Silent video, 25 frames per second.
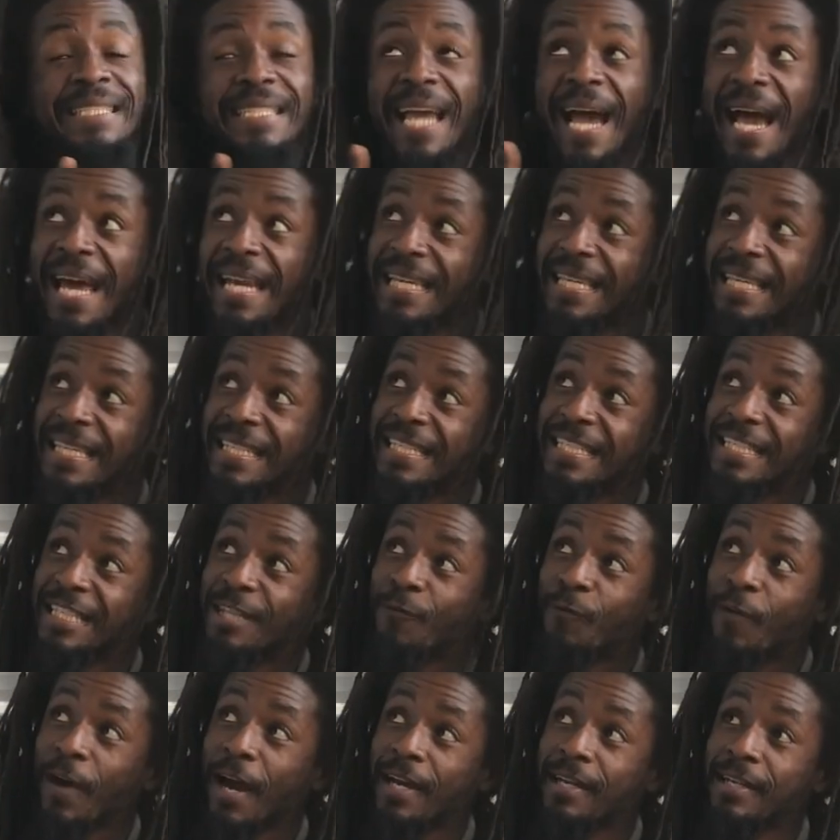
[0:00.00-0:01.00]
gotta get this
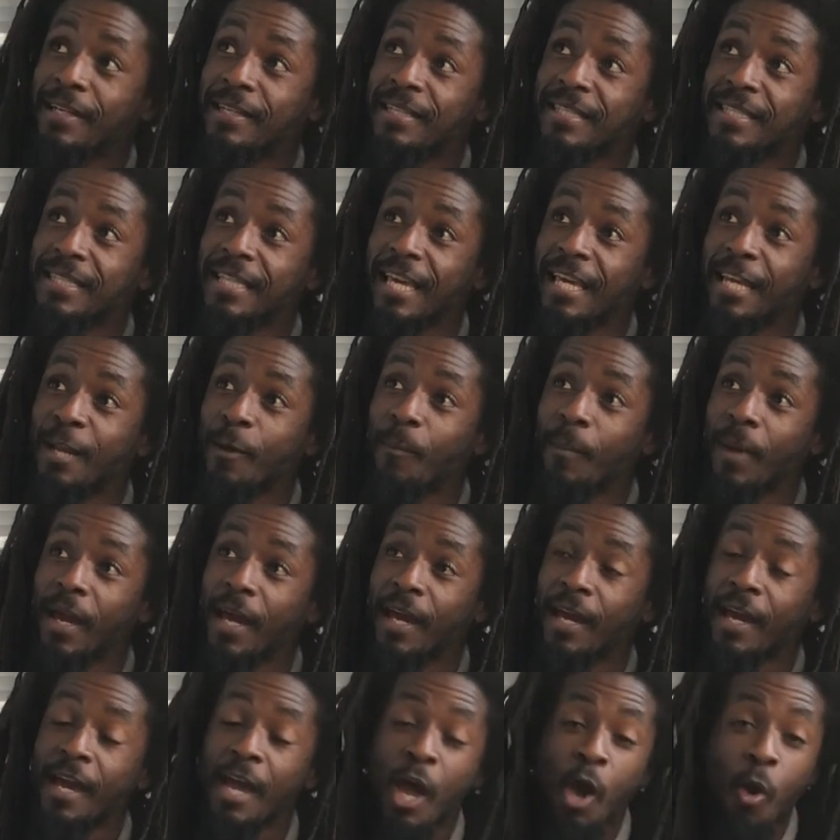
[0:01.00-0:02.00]
divine understanding,
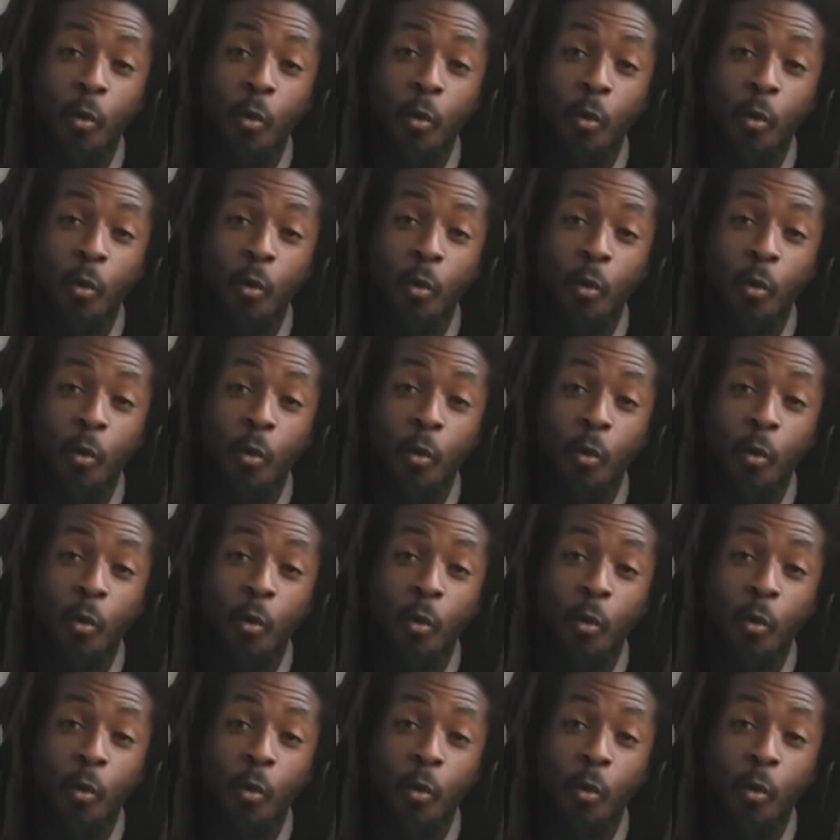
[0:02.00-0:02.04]
man.